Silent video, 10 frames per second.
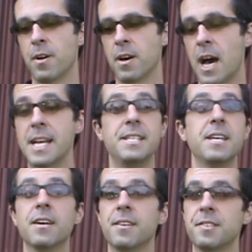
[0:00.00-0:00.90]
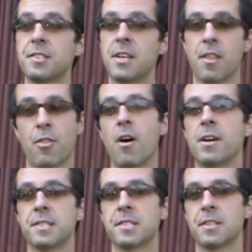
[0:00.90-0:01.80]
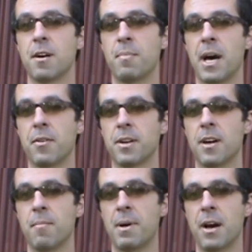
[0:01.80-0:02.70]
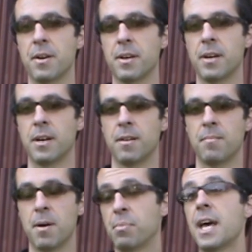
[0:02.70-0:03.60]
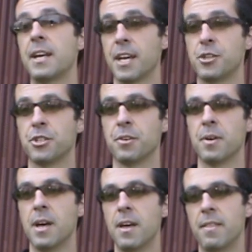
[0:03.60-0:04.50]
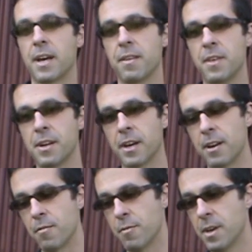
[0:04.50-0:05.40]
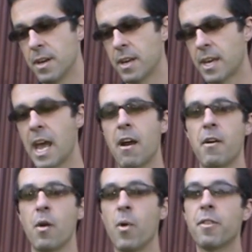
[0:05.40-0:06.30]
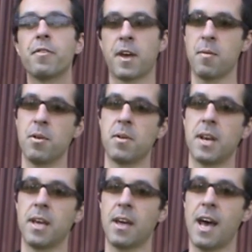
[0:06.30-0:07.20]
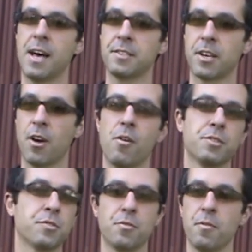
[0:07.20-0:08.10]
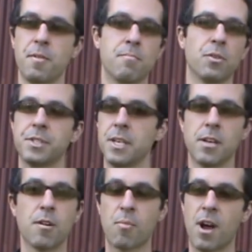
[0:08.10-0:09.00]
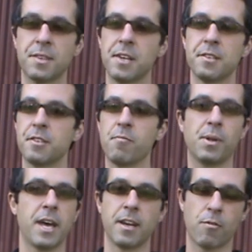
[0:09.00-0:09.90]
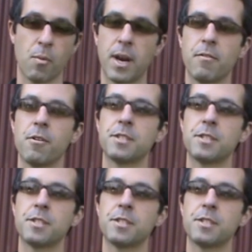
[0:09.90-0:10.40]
ideas and thoughts about a planning issue that can then kind of carry with the community as it goes through the multi-year process of planning for whatever